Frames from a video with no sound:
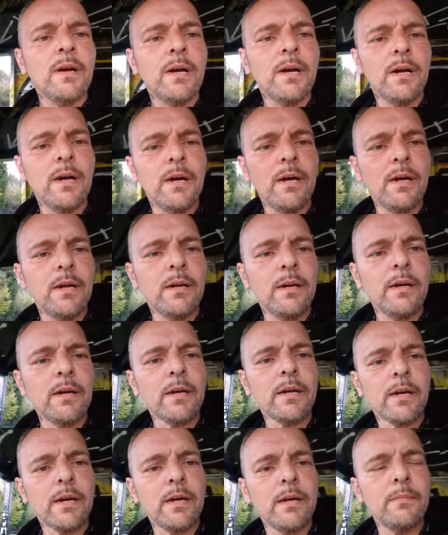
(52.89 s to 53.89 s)
and I
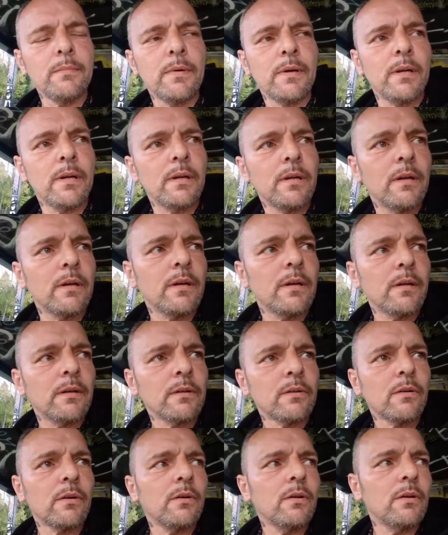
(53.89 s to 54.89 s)
came in
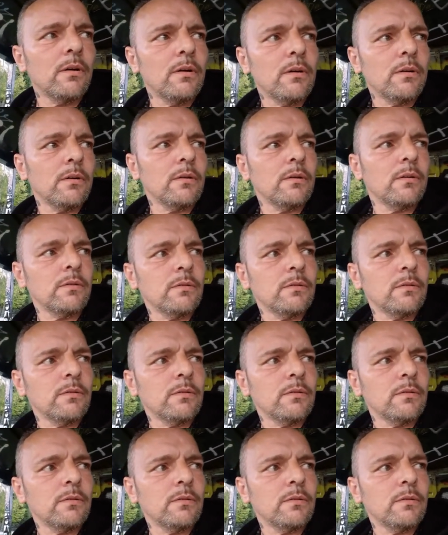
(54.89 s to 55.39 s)
a